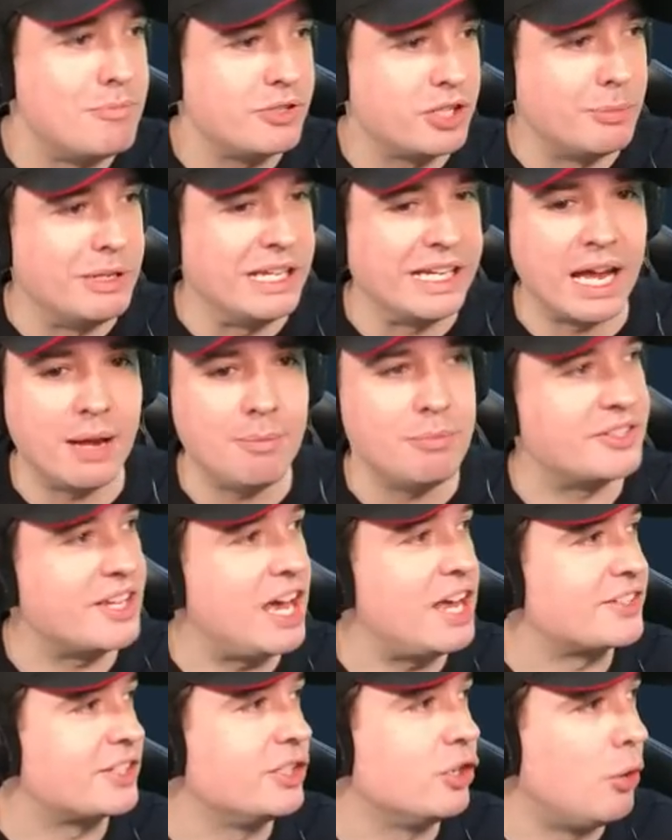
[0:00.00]
Dominic M is
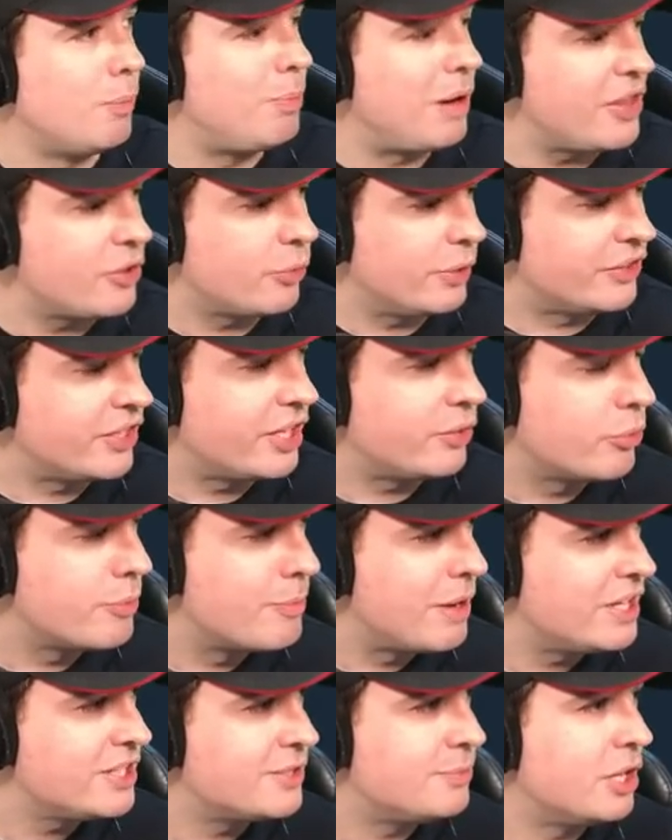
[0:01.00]
asking. Oh, by the way, that
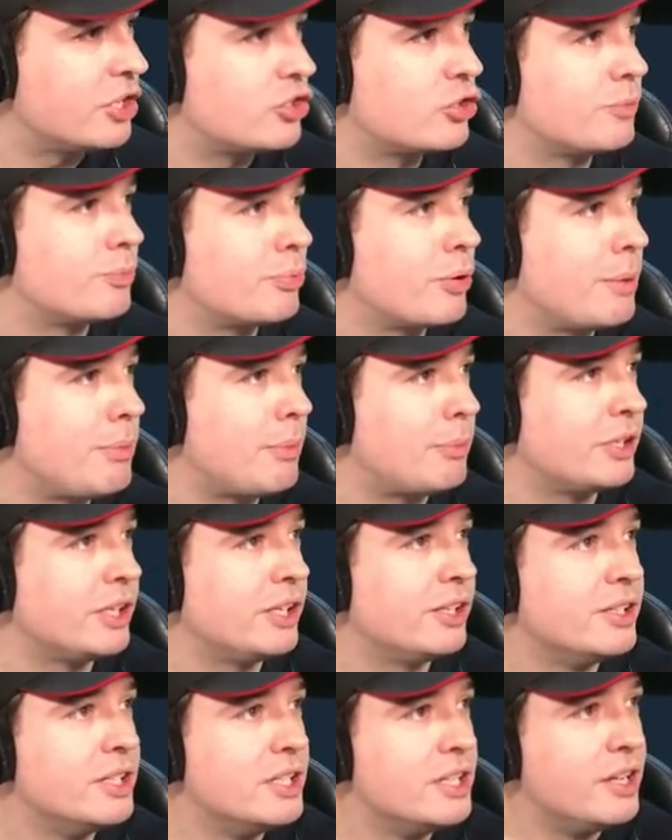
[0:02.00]
reminds me, I should probably...